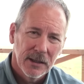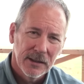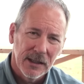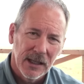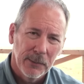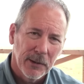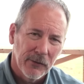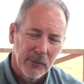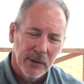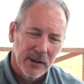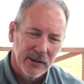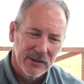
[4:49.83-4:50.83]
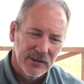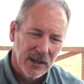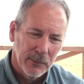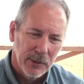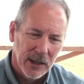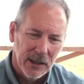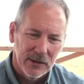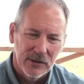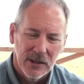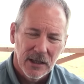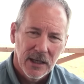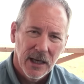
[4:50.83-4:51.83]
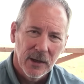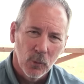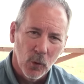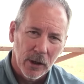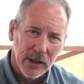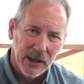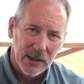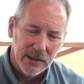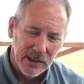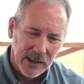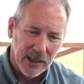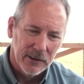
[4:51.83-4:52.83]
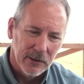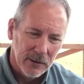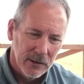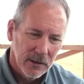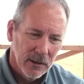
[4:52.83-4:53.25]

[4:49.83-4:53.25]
to keep everybody on the same page and working together.